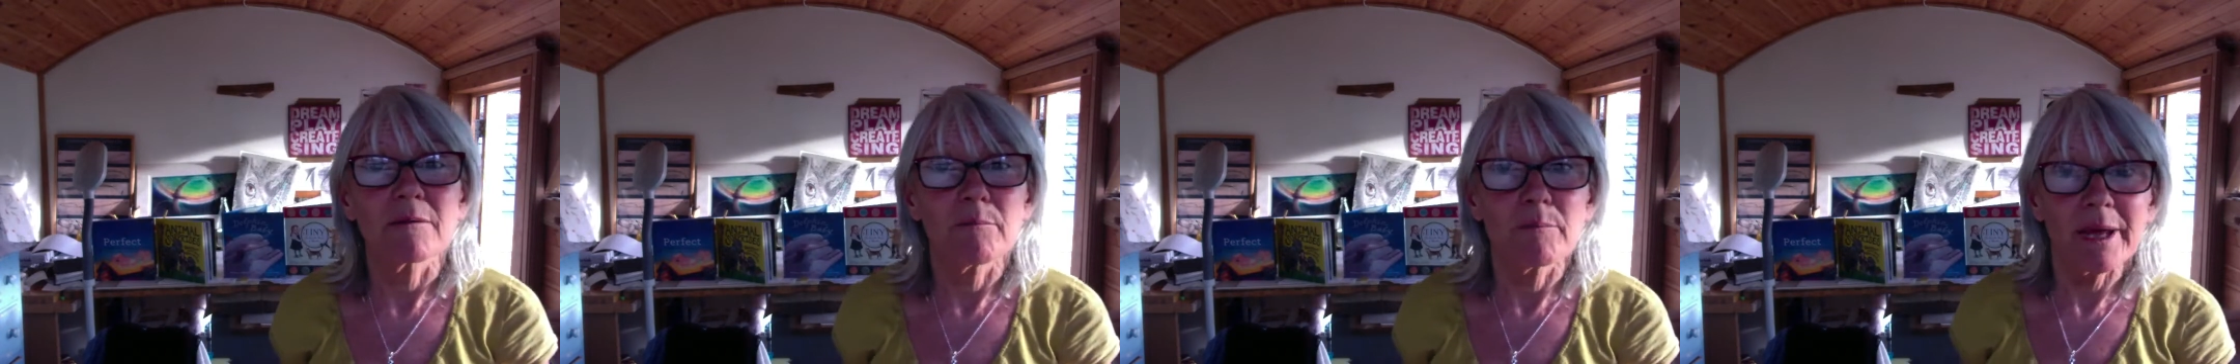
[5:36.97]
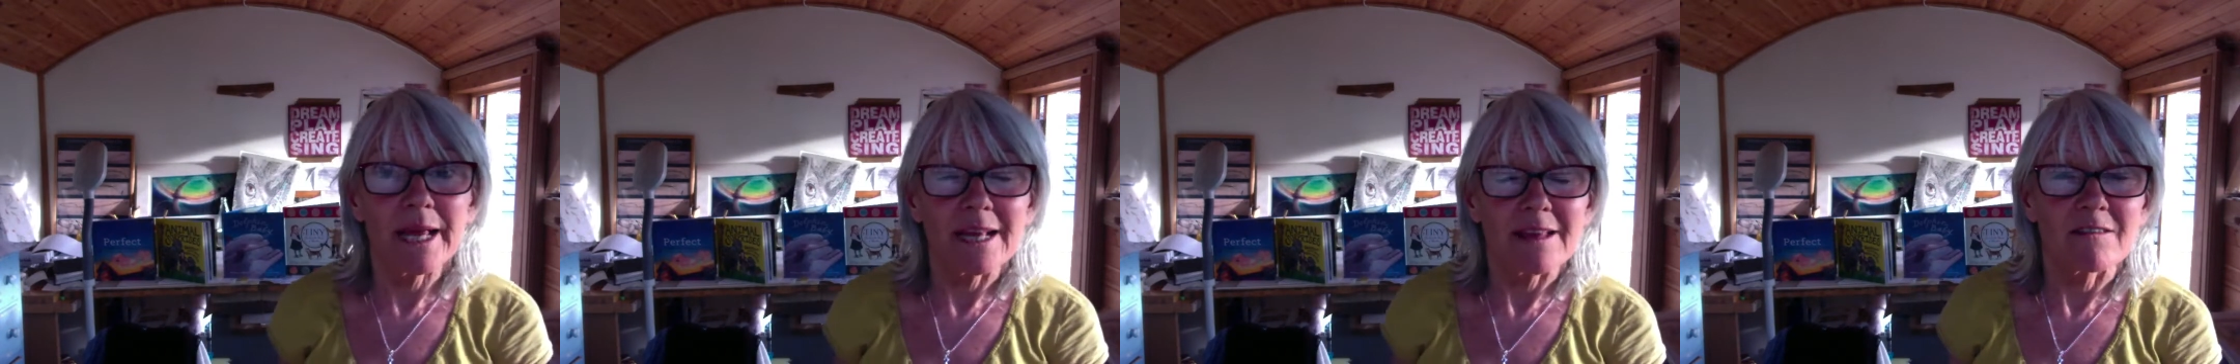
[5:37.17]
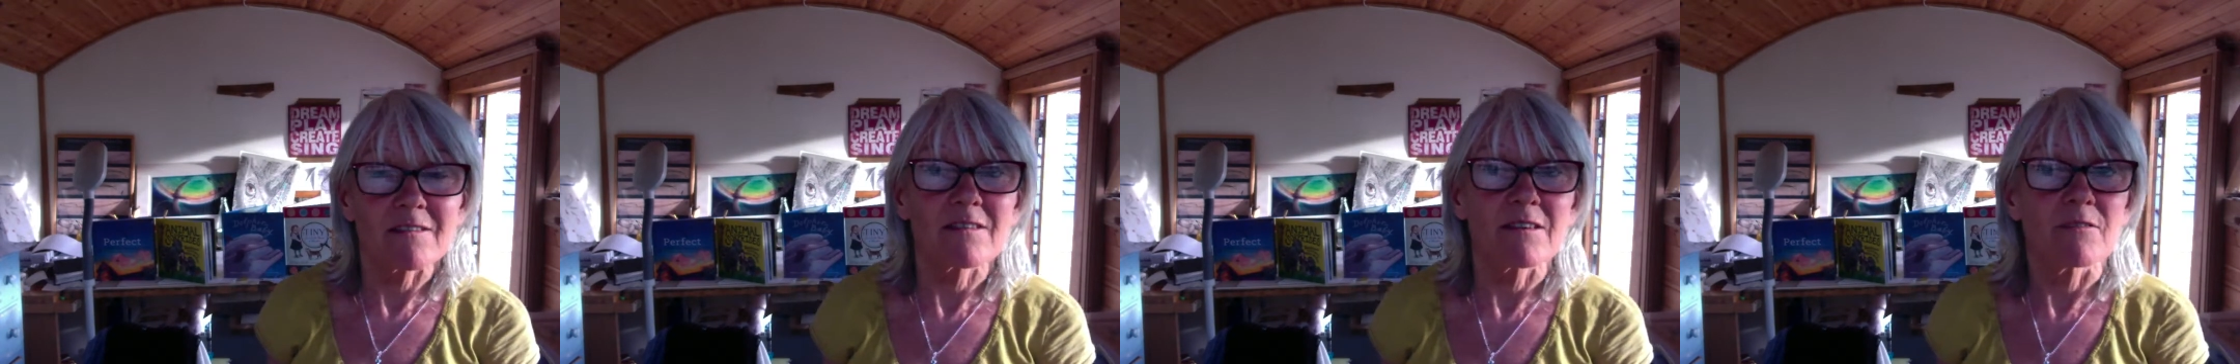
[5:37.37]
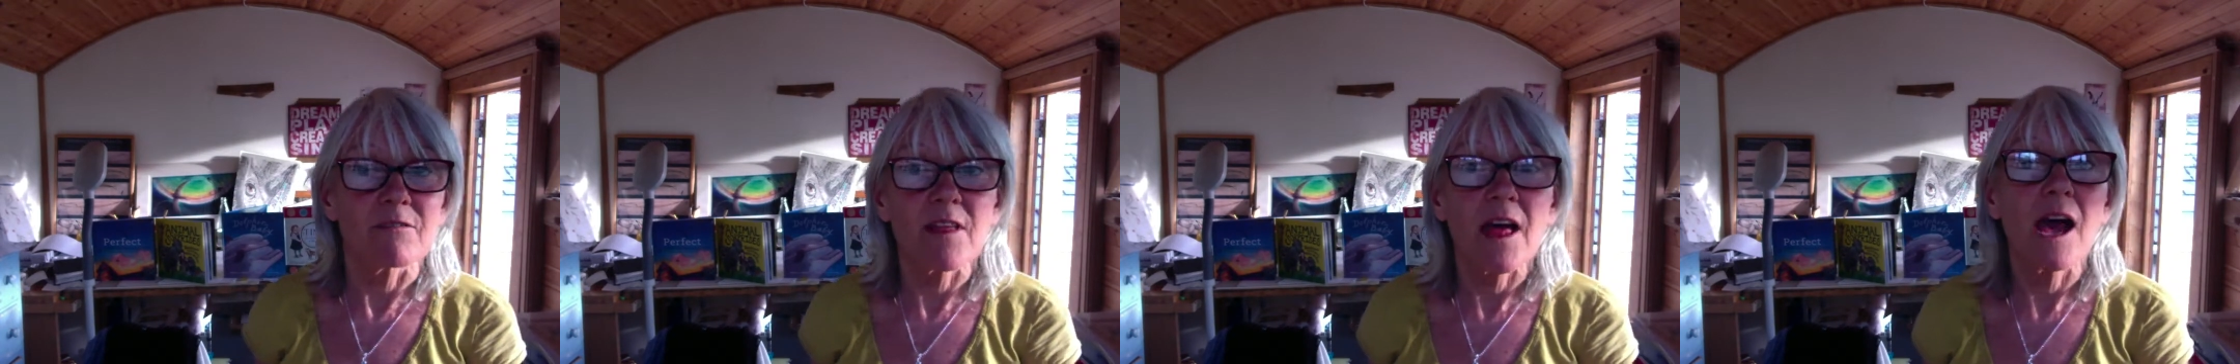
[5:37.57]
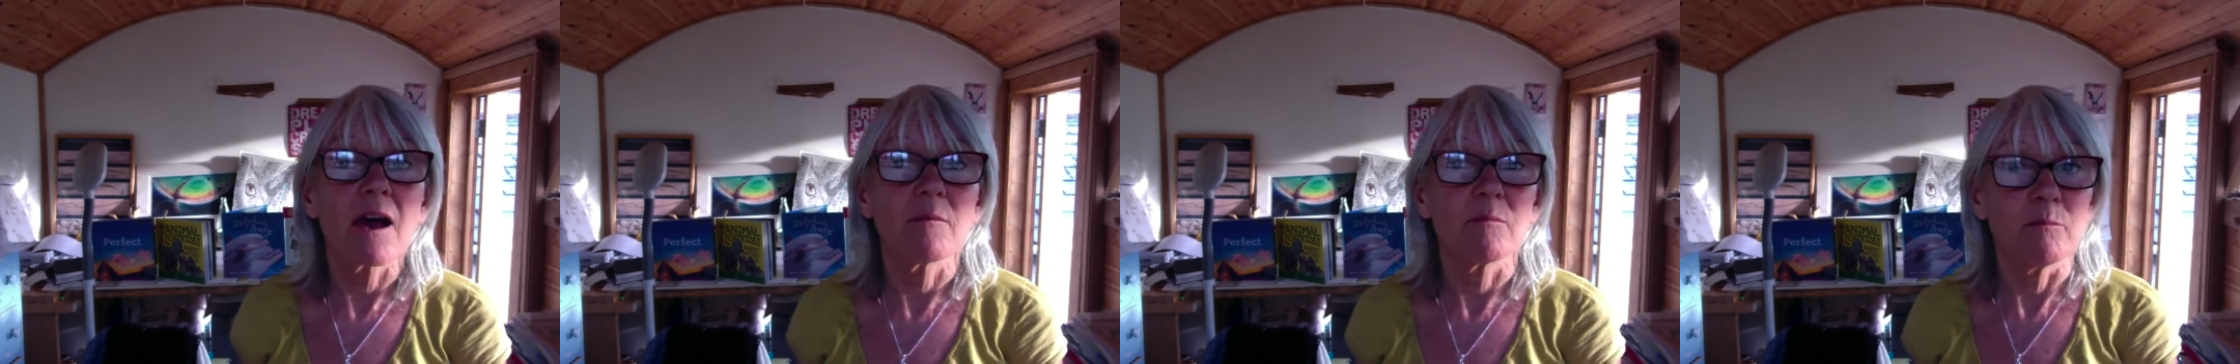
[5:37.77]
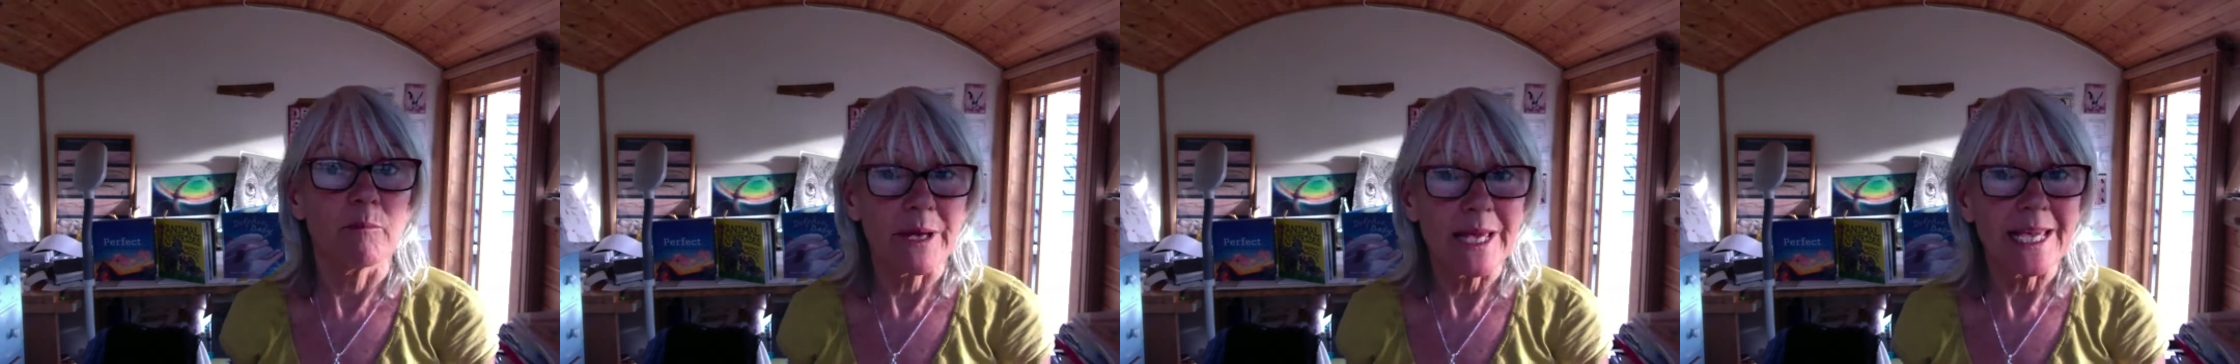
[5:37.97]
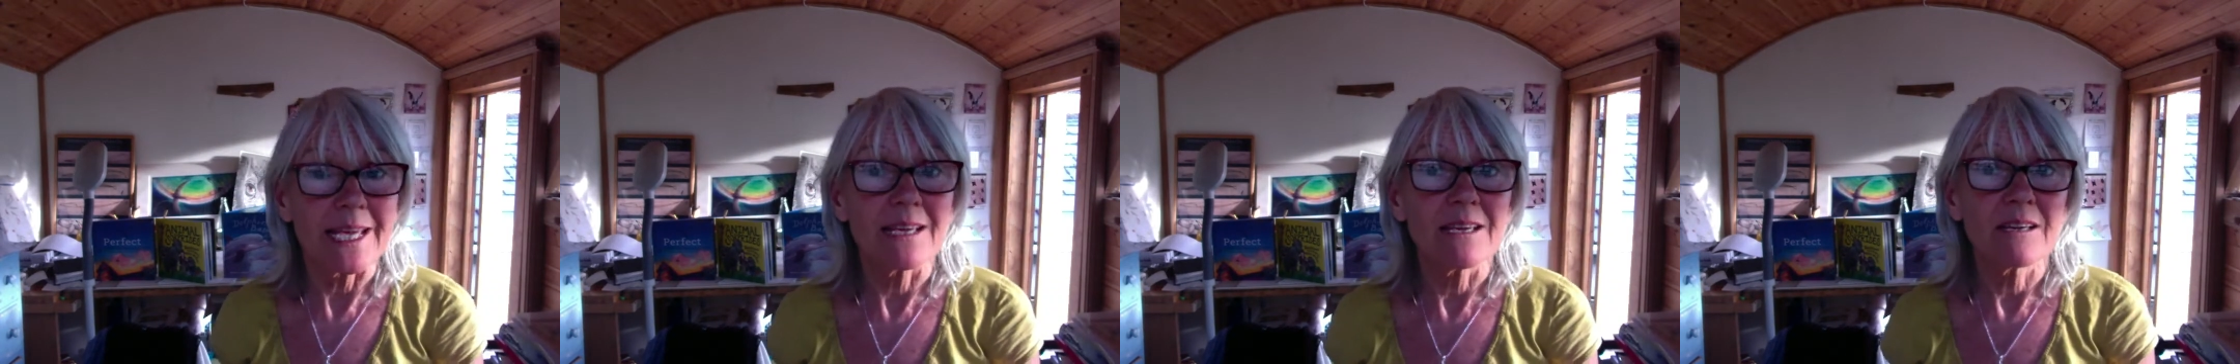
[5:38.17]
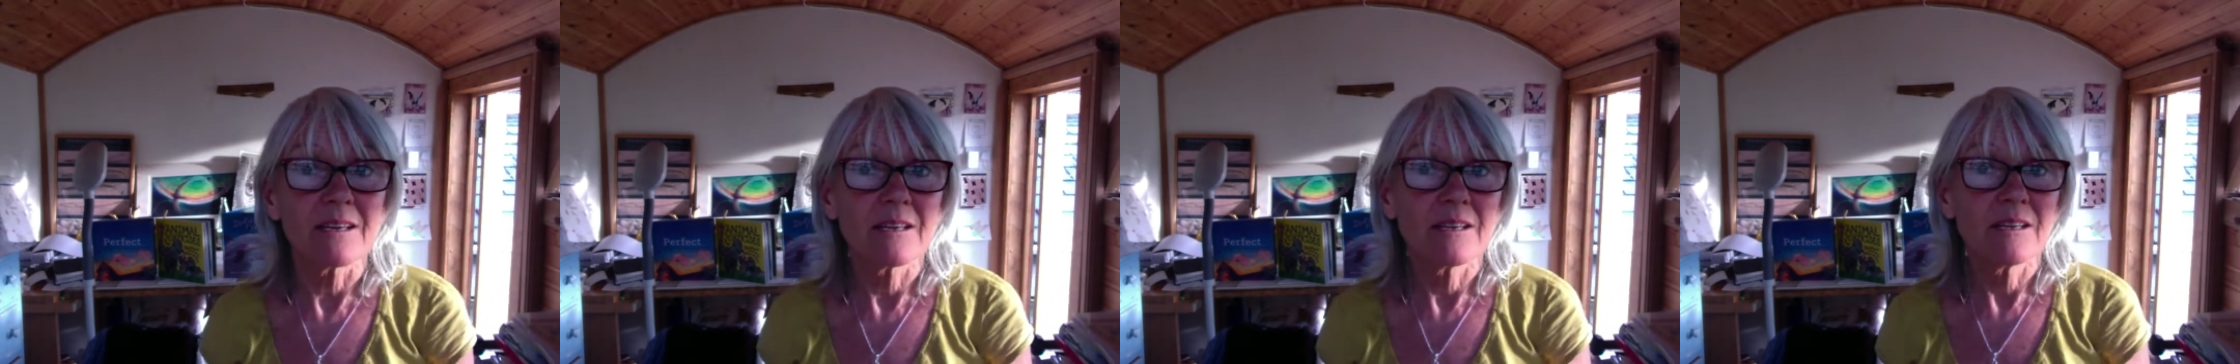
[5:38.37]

bits of that big,